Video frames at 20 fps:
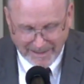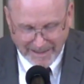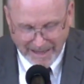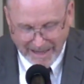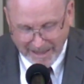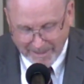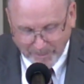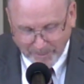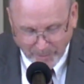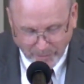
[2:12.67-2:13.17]

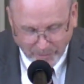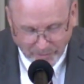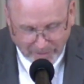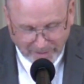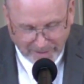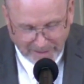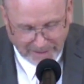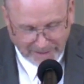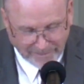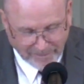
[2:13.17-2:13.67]
I
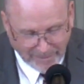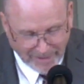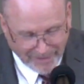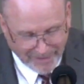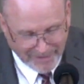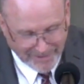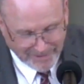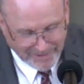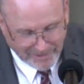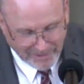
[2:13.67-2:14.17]
perceive that
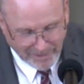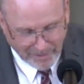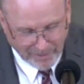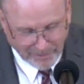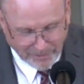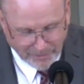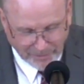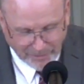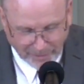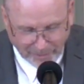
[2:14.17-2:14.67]
this
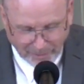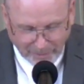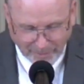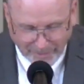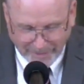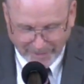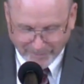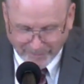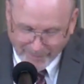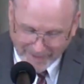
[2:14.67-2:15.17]
also
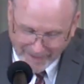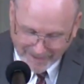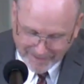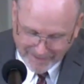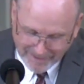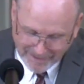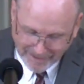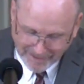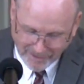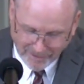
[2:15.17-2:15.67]
is
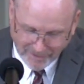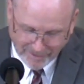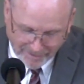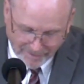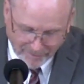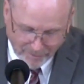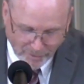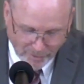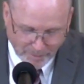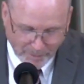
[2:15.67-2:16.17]
vexation
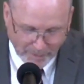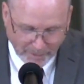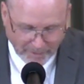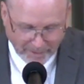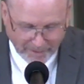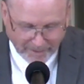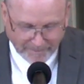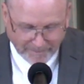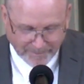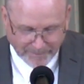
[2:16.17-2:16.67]
of the
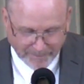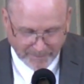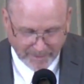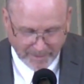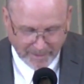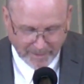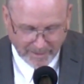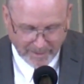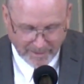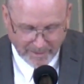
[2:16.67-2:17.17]
Spirit.
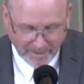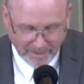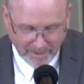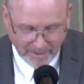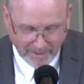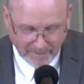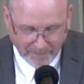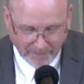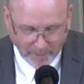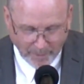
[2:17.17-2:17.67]

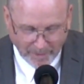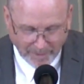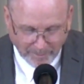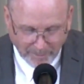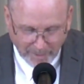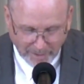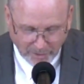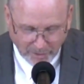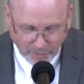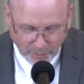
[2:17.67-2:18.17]
For in
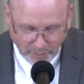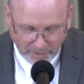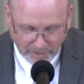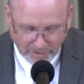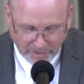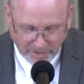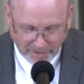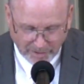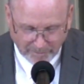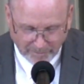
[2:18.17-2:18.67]
much
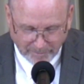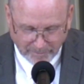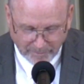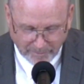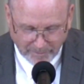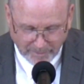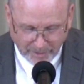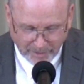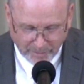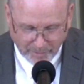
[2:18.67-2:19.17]
wisdom
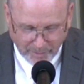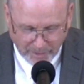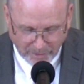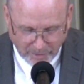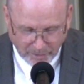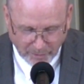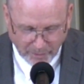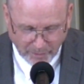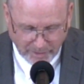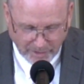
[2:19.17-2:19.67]
is
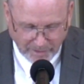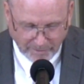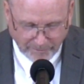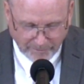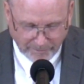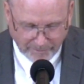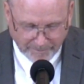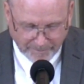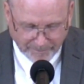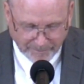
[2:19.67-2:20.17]
much
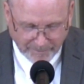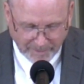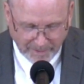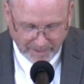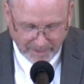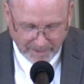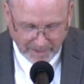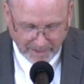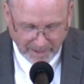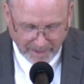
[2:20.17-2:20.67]
grief,
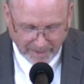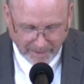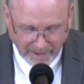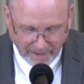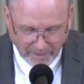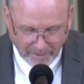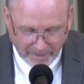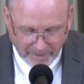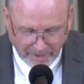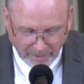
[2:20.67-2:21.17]
and he
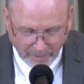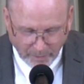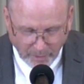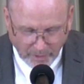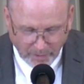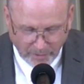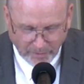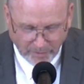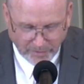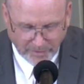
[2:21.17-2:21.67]
that
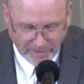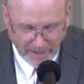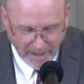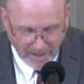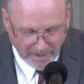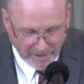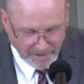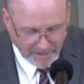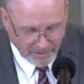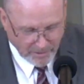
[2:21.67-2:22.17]
increaseth
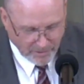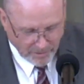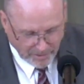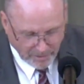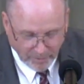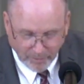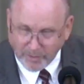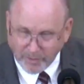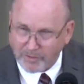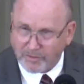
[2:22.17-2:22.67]
knowledge
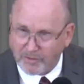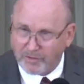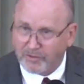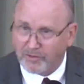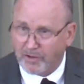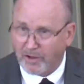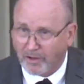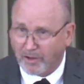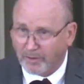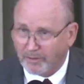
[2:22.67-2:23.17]
increaseth
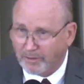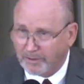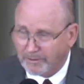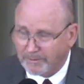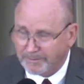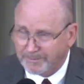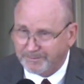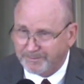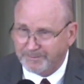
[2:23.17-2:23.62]
sorrow.